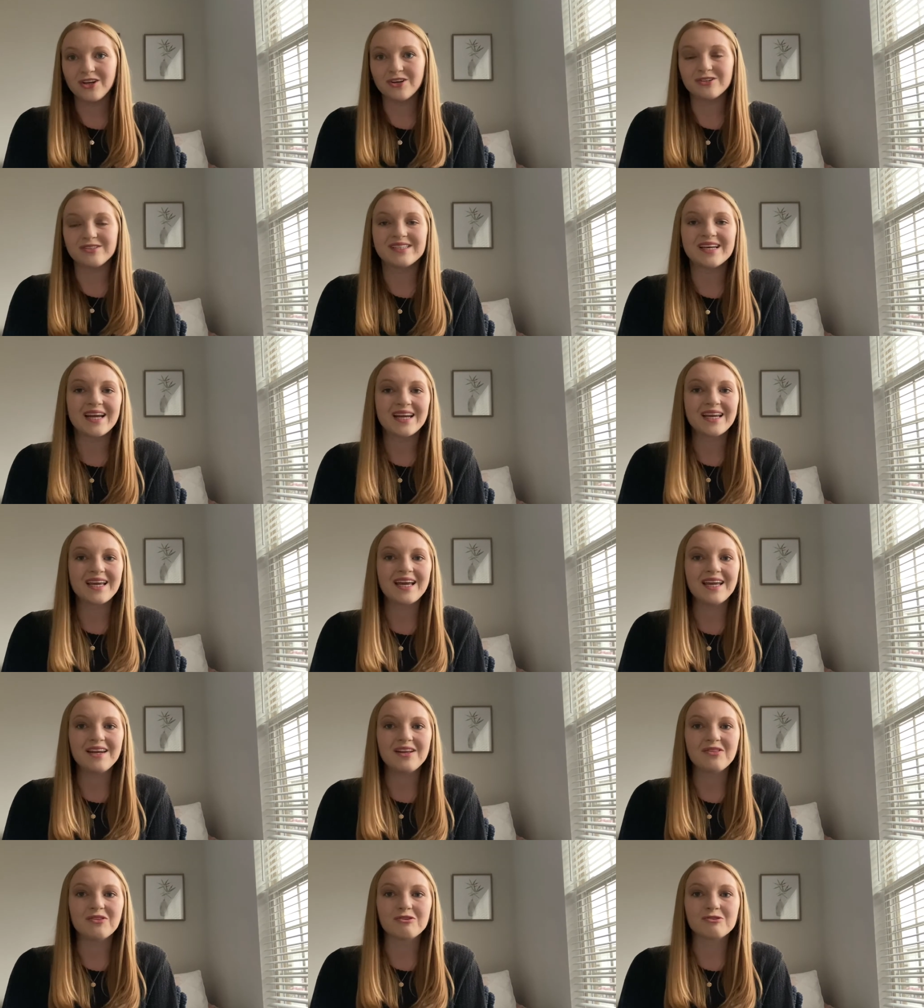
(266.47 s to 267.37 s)

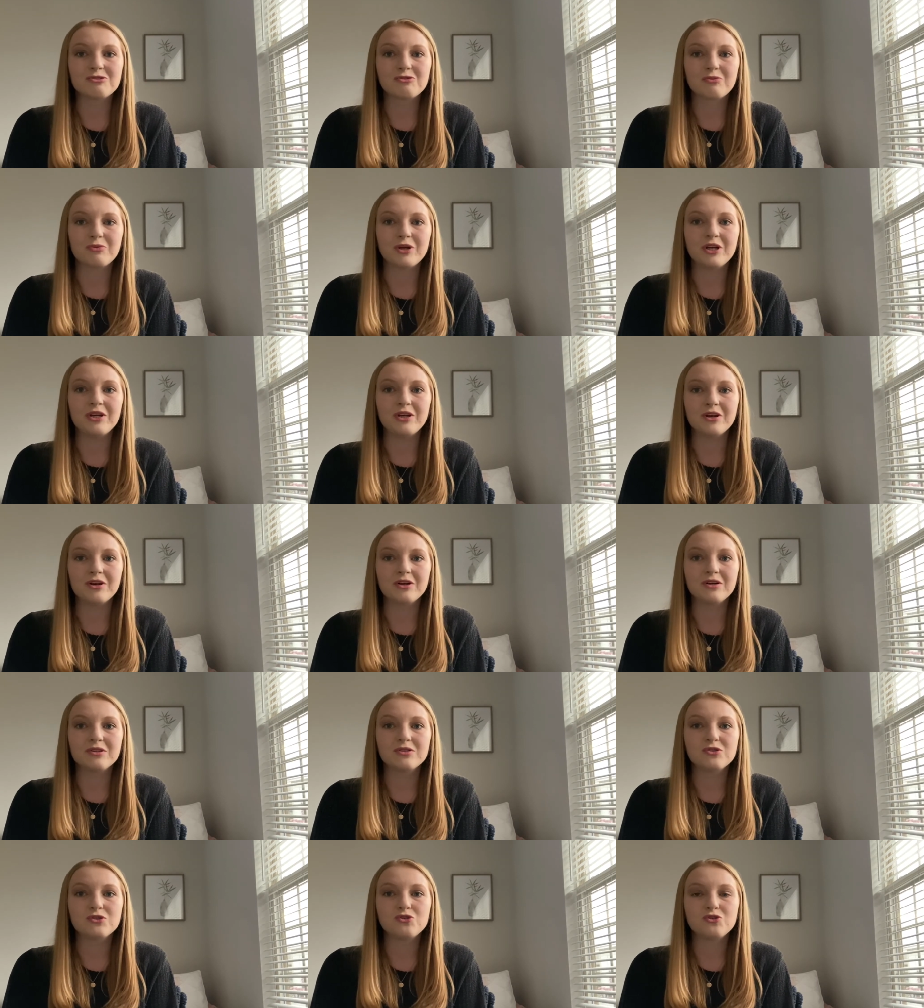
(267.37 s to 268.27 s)
dedicating those 3
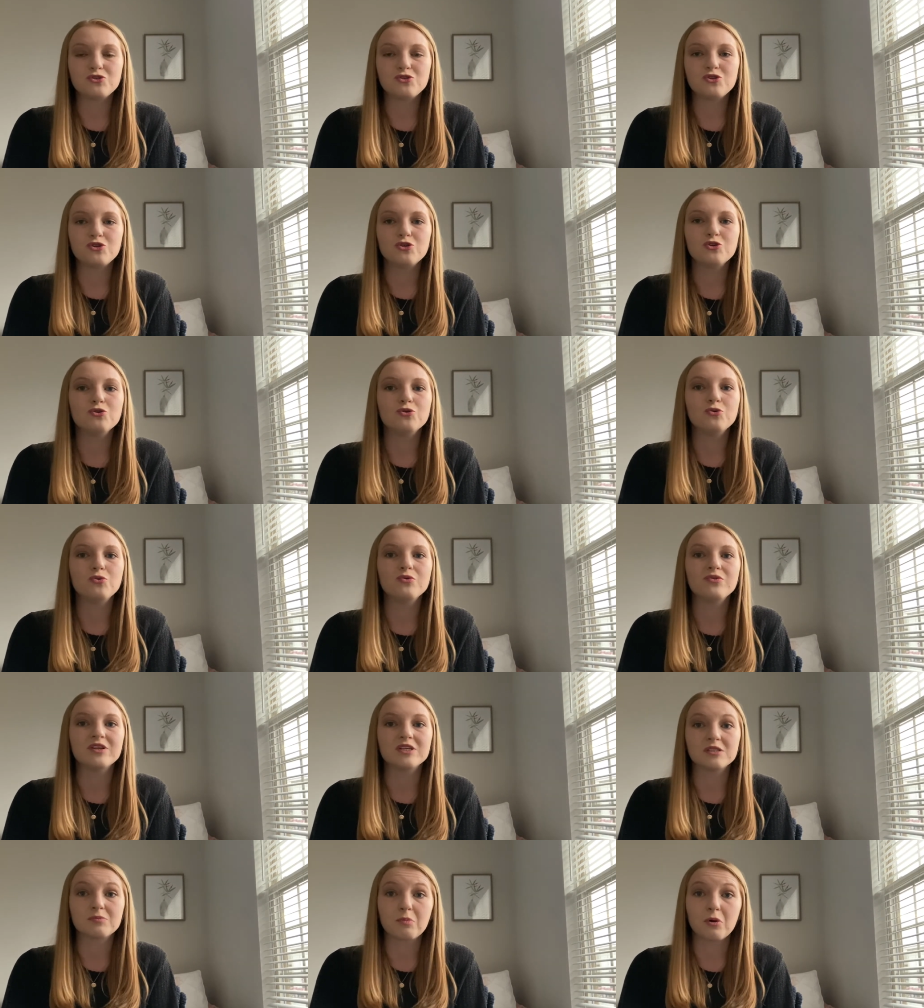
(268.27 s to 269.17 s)
years to
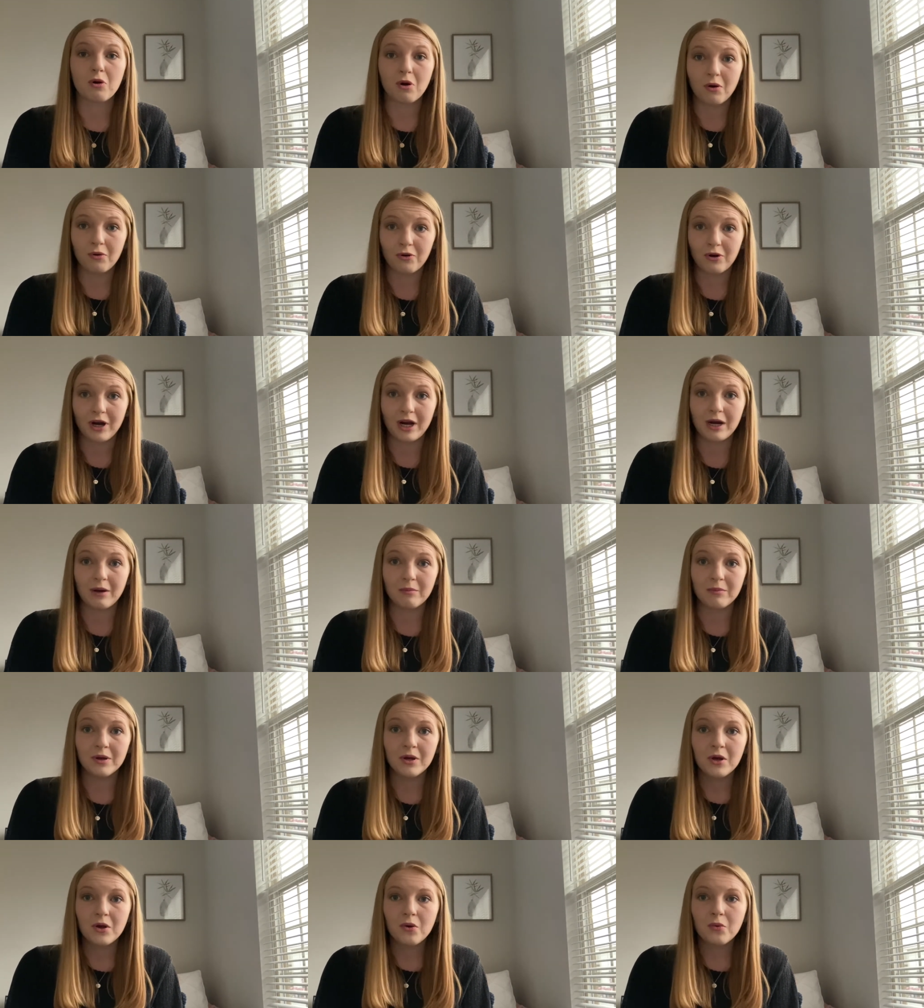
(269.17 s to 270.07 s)
this
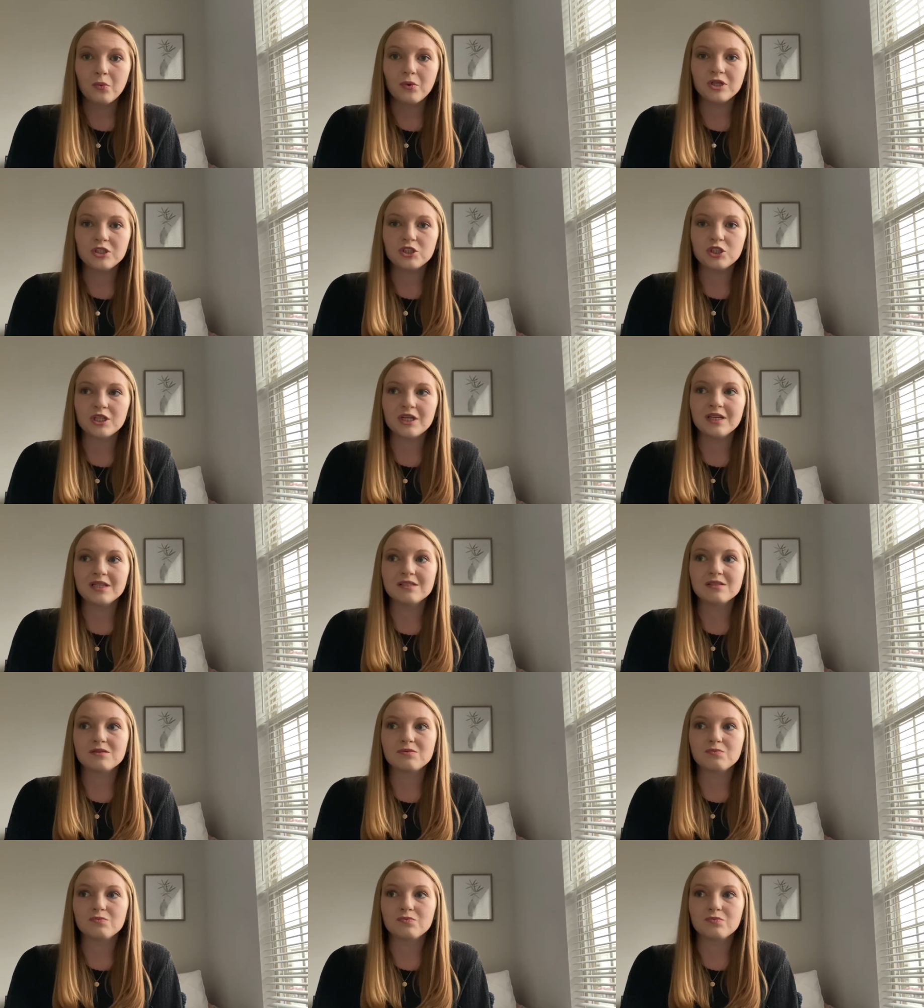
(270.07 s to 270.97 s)
program, which
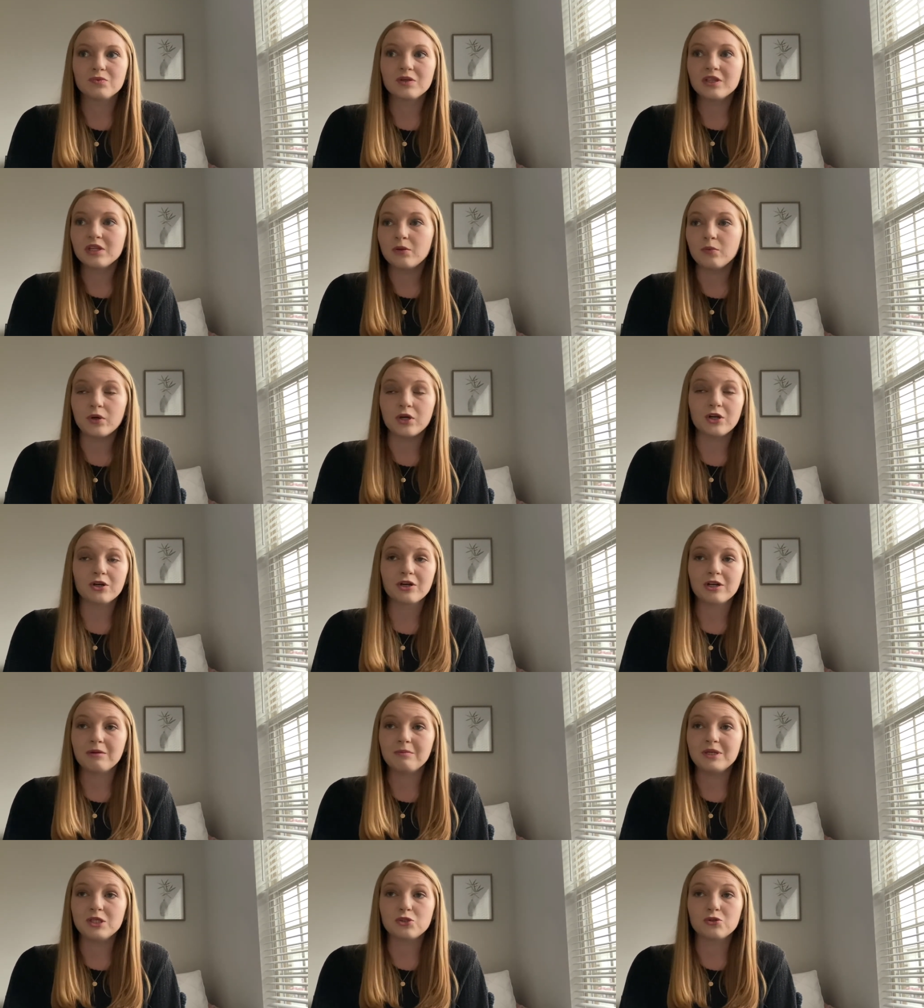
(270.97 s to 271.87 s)
is really what you're
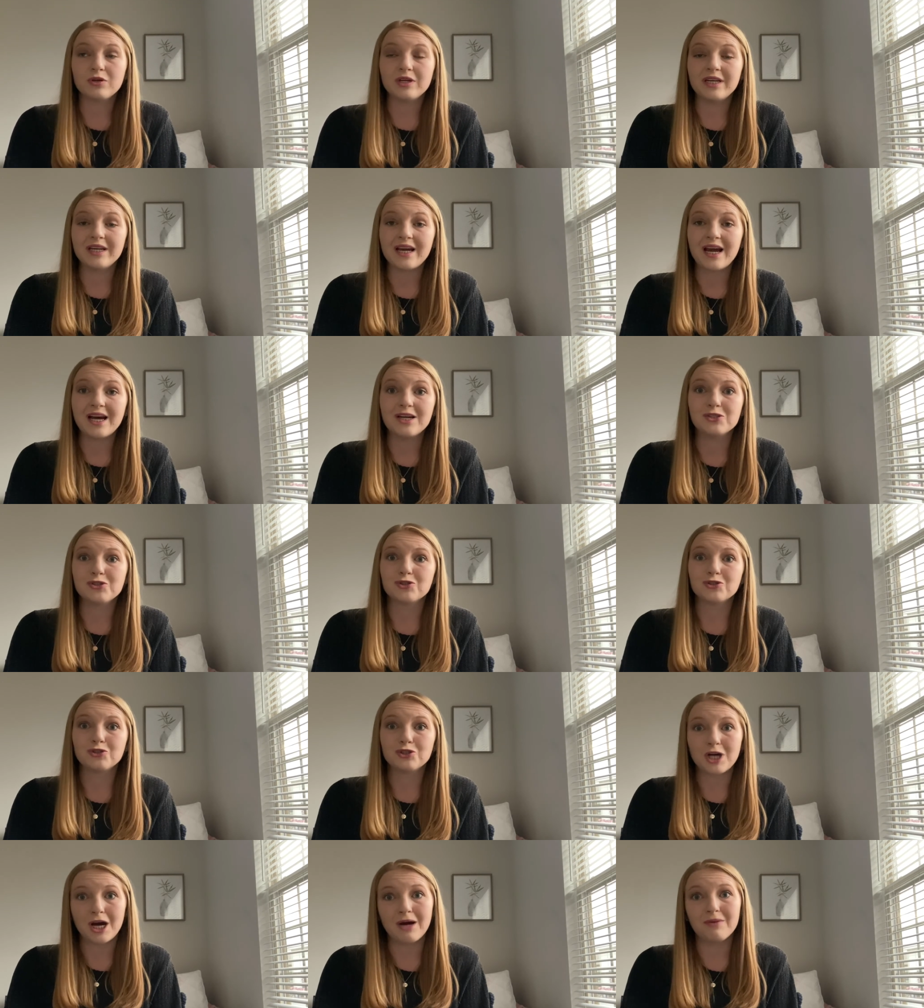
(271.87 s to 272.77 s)
going to be treating as your
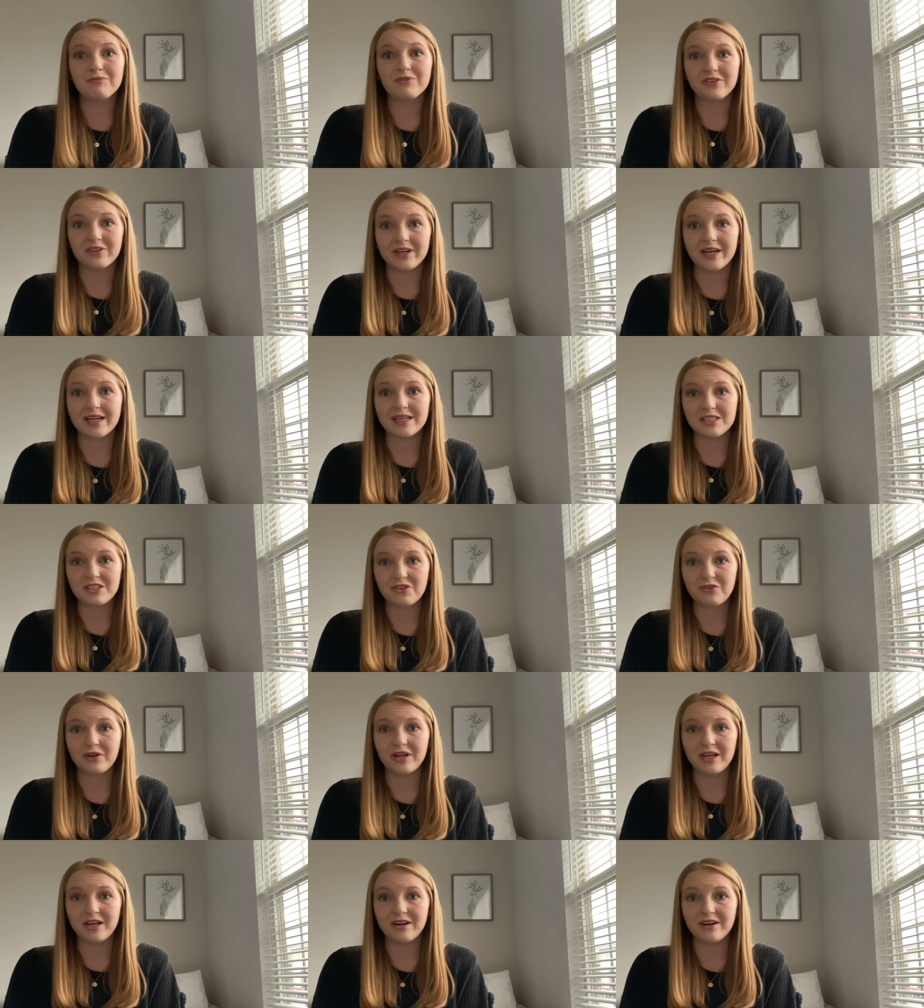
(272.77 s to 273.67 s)
job for the next
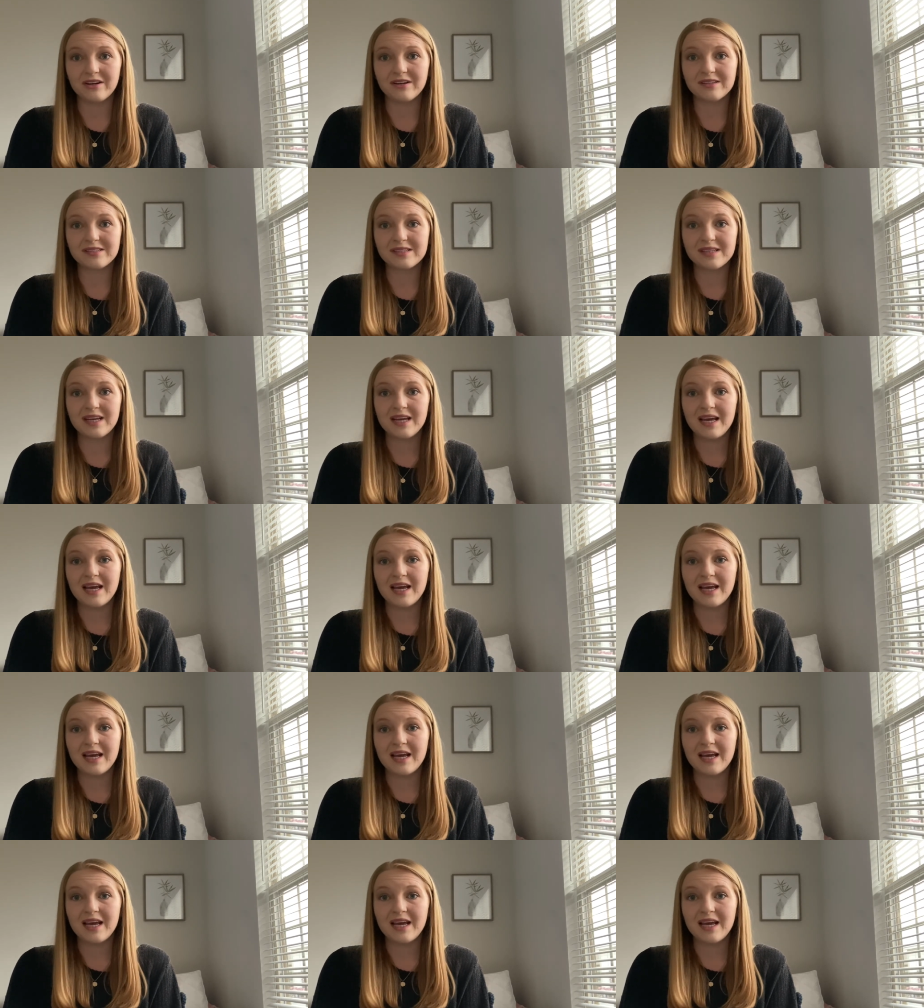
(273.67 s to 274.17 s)
3 years.